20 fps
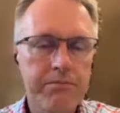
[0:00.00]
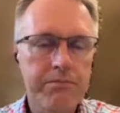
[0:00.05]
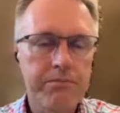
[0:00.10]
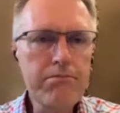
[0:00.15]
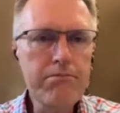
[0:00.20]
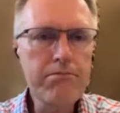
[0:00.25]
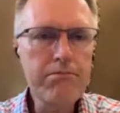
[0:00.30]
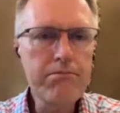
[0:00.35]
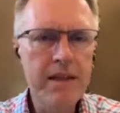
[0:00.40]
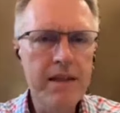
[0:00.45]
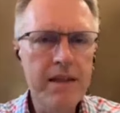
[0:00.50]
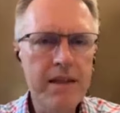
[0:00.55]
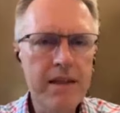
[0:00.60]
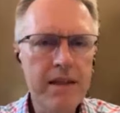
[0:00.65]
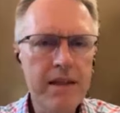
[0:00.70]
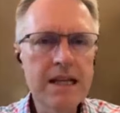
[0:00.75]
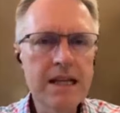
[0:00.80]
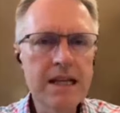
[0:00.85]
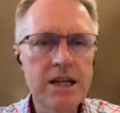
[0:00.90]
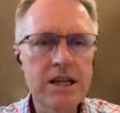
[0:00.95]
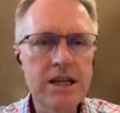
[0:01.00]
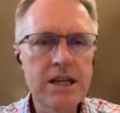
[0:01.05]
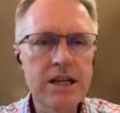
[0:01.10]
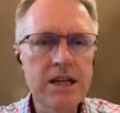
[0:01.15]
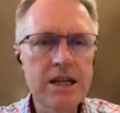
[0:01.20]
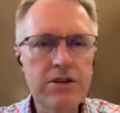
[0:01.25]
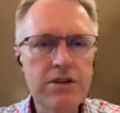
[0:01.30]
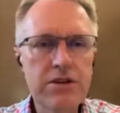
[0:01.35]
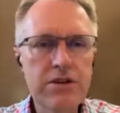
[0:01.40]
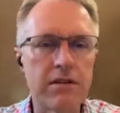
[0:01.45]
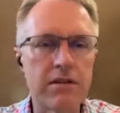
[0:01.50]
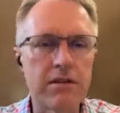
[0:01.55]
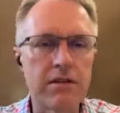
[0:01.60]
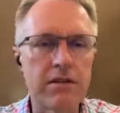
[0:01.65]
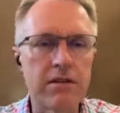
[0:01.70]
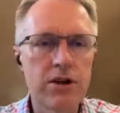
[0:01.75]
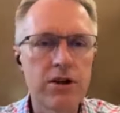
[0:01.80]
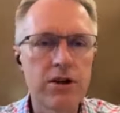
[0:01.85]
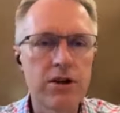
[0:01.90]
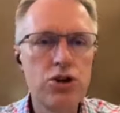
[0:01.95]
The other things tend to follow.
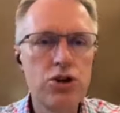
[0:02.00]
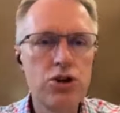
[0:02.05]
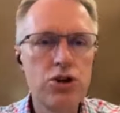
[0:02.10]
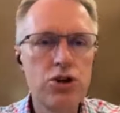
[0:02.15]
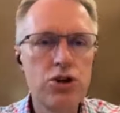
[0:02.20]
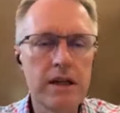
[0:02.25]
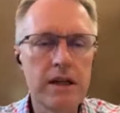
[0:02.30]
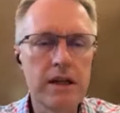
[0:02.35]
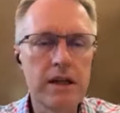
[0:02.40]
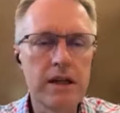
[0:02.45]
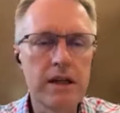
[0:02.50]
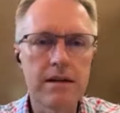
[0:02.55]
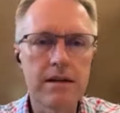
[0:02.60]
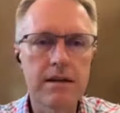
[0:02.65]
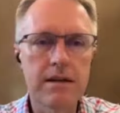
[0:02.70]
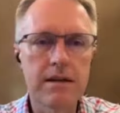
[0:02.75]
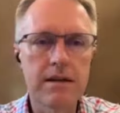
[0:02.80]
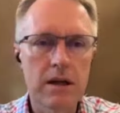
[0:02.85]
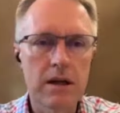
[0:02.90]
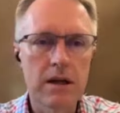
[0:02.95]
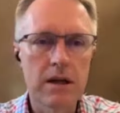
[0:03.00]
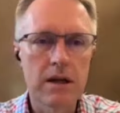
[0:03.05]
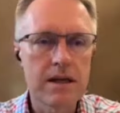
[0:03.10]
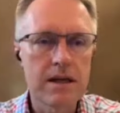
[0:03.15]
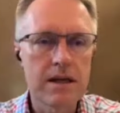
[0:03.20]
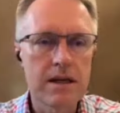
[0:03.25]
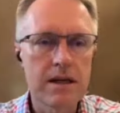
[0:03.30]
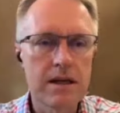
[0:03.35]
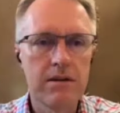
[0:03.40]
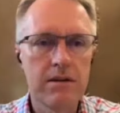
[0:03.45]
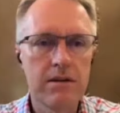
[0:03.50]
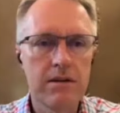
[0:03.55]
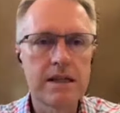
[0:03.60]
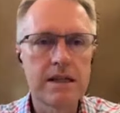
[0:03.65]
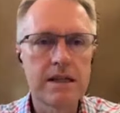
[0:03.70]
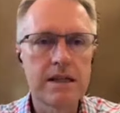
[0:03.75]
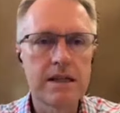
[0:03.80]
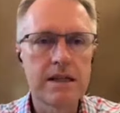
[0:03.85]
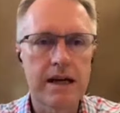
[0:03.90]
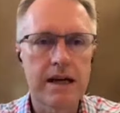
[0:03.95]
So you do need policy, you
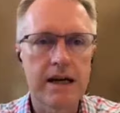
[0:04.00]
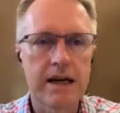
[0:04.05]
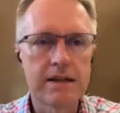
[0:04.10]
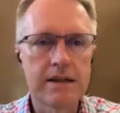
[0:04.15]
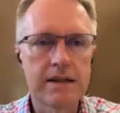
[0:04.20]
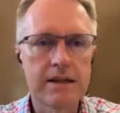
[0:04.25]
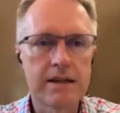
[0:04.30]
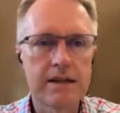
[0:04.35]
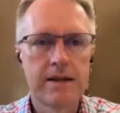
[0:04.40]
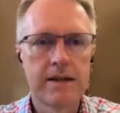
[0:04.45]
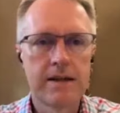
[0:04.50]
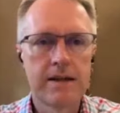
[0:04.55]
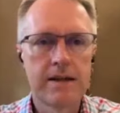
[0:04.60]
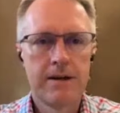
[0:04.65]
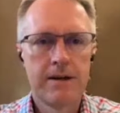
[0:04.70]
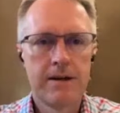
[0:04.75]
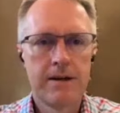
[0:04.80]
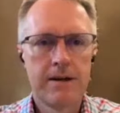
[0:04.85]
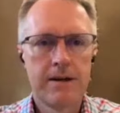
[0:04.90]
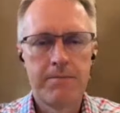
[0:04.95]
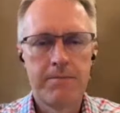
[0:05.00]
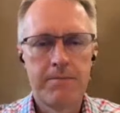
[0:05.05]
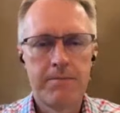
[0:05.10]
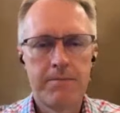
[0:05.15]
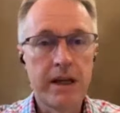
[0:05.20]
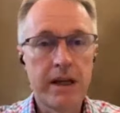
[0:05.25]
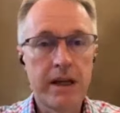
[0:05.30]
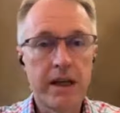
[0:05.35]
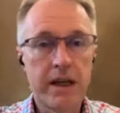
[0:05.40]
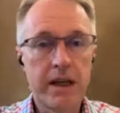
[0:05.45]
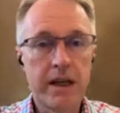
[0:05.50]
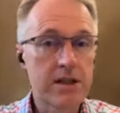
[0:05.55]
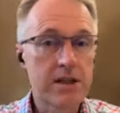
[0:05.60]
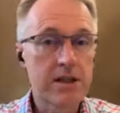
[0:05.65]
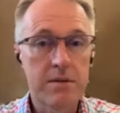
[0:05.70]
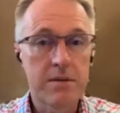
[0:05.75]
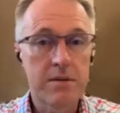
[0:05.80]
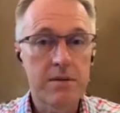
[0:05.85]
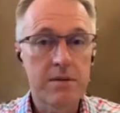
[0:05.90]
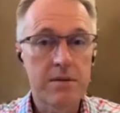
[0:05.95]
need standards, you need the smart
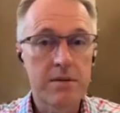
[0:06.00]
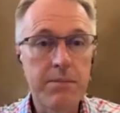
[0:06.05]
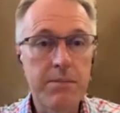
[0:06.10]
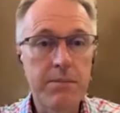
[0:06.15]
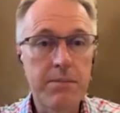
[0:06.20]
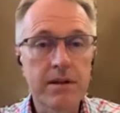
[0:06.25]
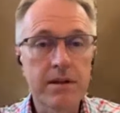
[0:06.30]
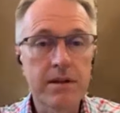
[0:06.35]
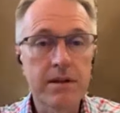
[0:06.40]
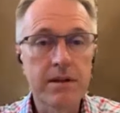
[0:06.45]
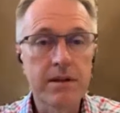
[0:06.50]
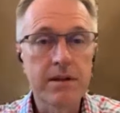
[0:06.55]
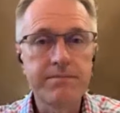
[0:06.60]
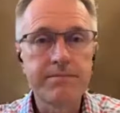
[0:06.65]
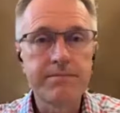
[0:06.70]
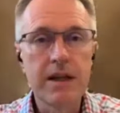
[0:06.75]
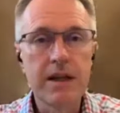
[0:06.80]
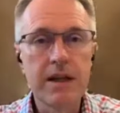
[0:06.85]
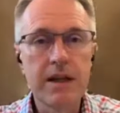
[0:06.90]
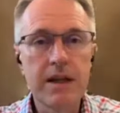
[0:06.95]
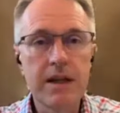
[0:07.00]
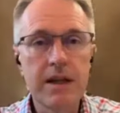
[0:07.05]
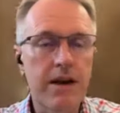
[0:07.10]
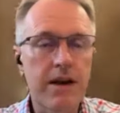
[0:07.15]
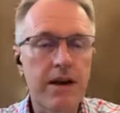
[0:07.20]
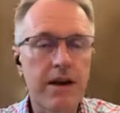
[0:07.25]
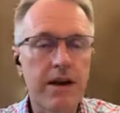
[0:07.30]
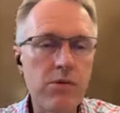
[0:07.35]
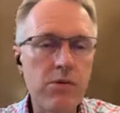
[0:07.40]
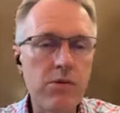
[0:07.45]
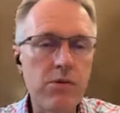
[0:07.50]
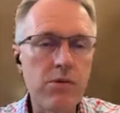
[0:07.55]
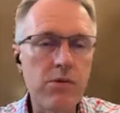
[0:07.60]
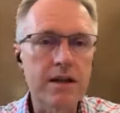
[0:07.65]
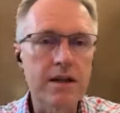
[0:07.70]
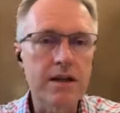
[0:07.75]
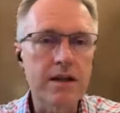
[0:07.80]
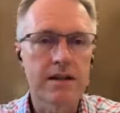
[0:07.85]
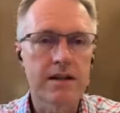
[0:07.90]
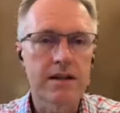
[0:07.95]
people, you need the frameworks
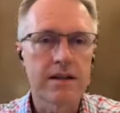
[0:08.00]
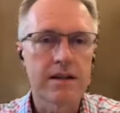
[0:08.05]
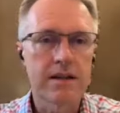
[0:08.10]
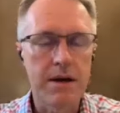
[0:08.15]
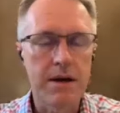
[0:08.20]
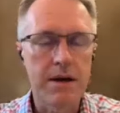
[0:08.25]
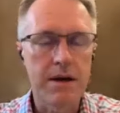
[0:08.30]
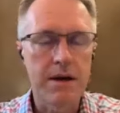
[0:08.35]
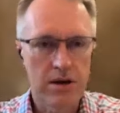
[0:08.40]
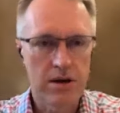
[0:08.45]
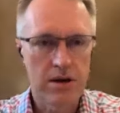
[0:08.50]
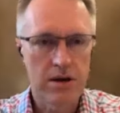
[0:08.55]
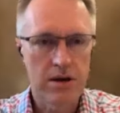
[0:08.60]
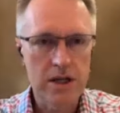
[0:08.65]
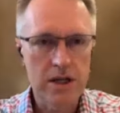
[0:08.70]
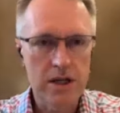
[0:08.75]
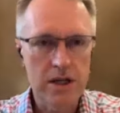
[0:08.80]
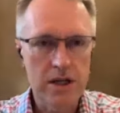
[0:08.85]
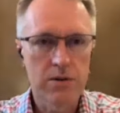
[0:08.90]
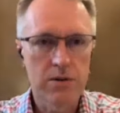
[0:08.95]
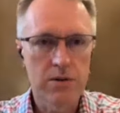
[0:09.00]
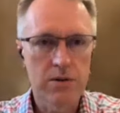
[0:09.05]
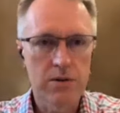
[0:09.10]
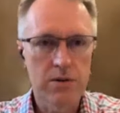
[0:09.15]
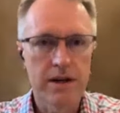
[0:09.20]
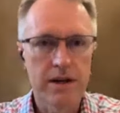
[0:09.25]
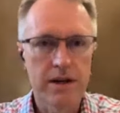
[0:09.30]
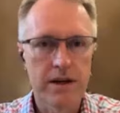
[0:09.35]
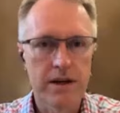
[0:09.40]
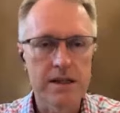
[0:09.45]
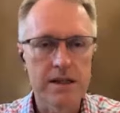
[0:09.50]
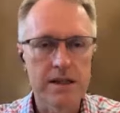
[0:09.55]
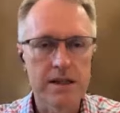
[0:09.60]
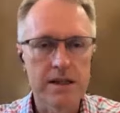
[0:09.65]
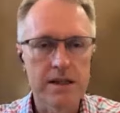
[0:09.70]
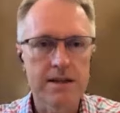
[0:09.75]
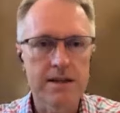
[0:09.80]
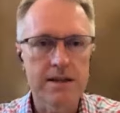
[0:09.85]
and the methodologies and all of those things.